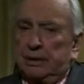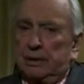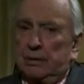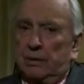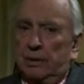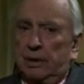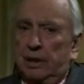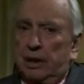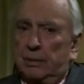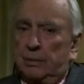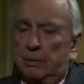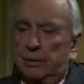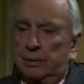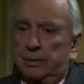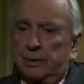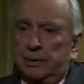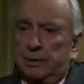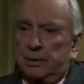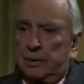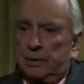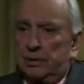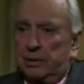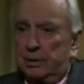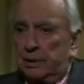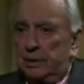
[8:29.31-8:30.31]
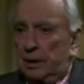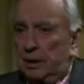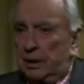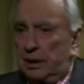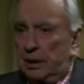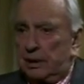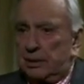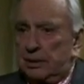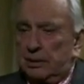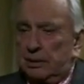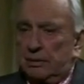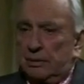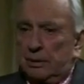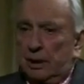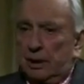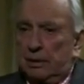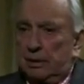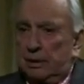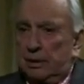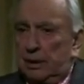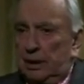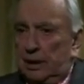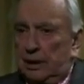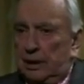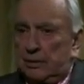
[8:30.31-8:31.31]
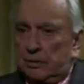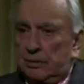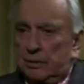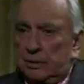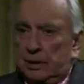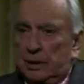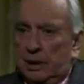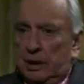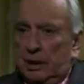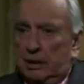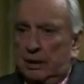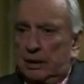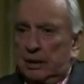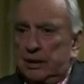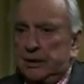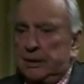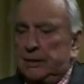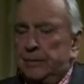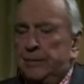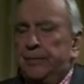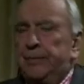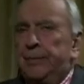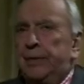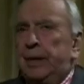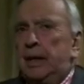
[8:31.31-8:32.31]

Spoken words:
they were able to turn the election around in the Electoral College.